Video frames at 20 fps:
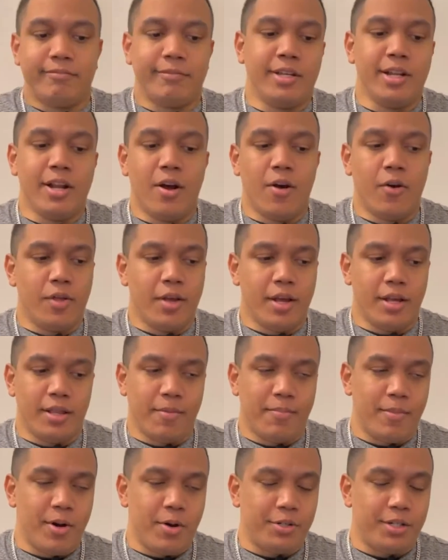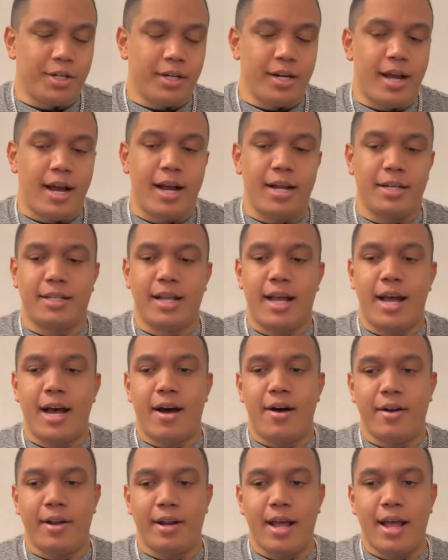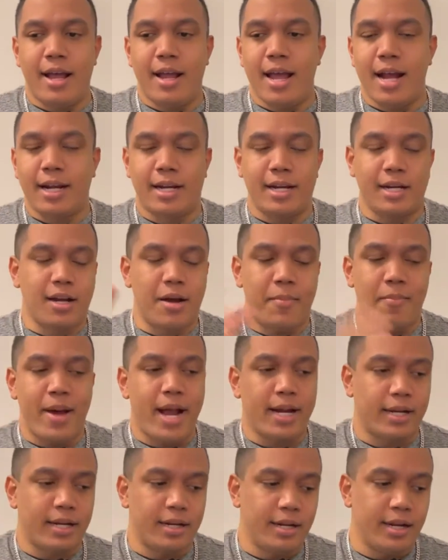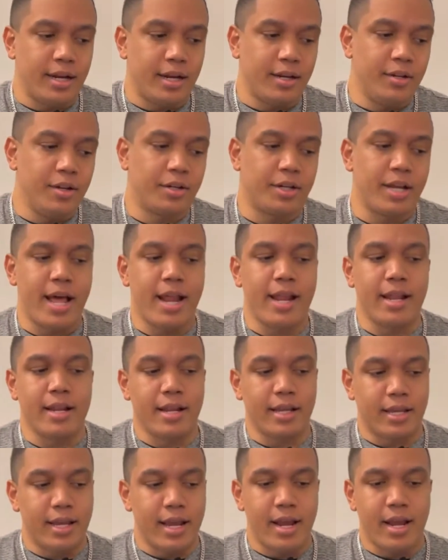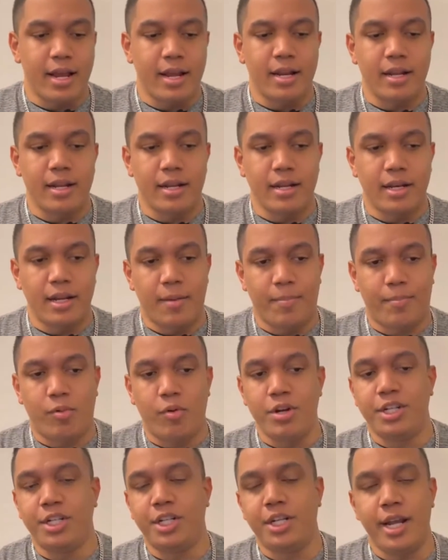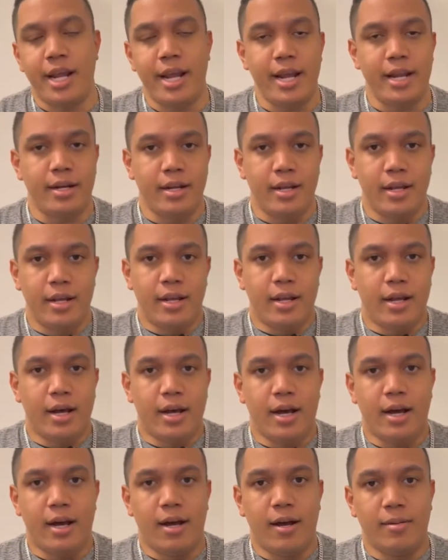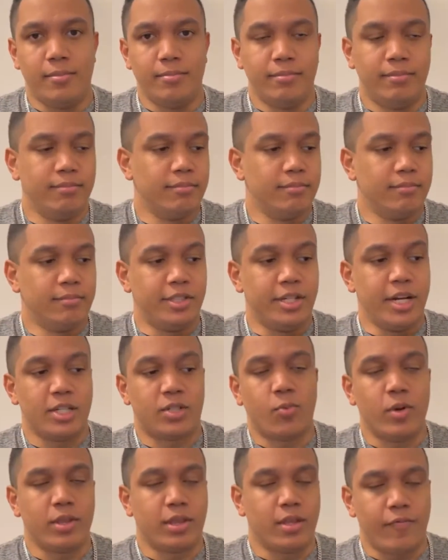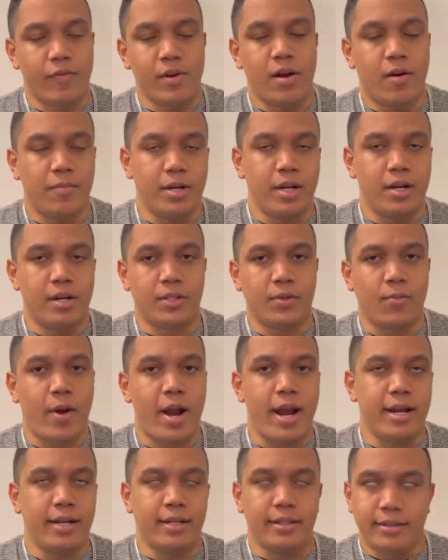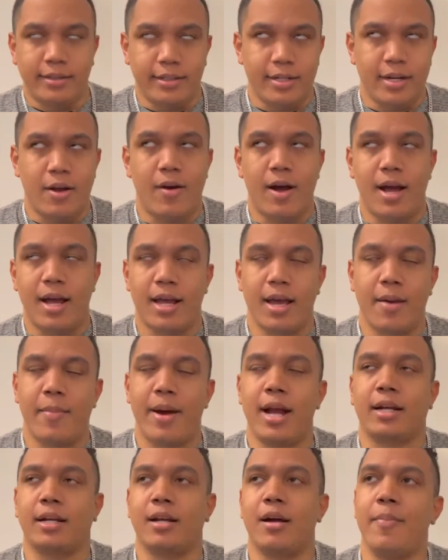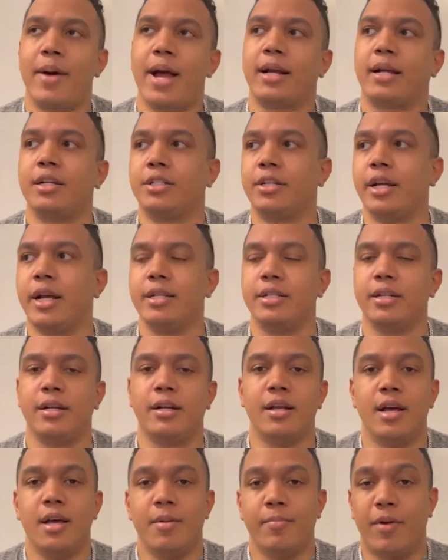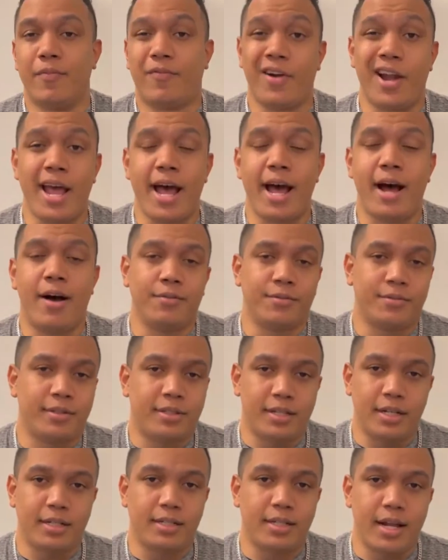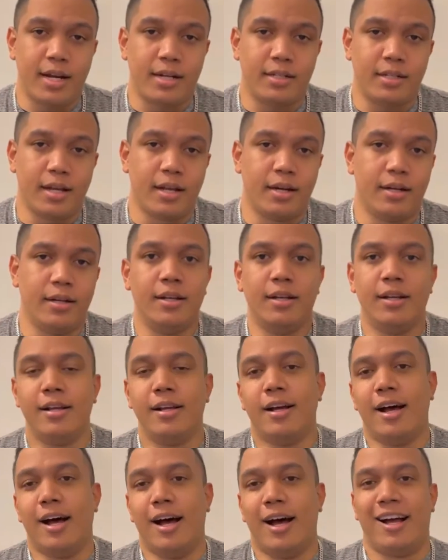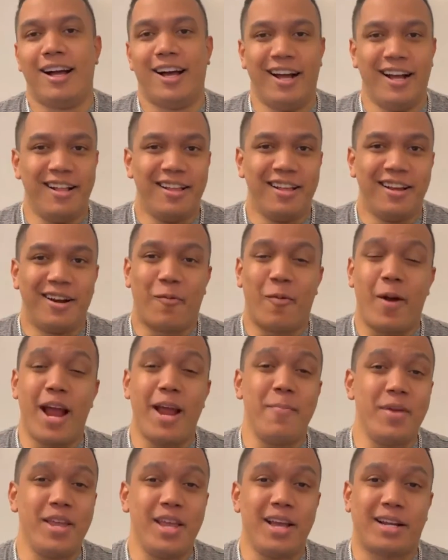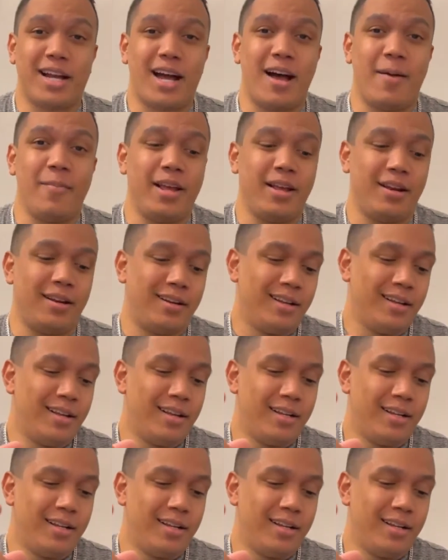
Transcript: you know, the motion dies down, and I can come back and look at it again and appreciate just what the film does right, you know, I might come back and change it. But for now, 6 out of 10. Write me a comment.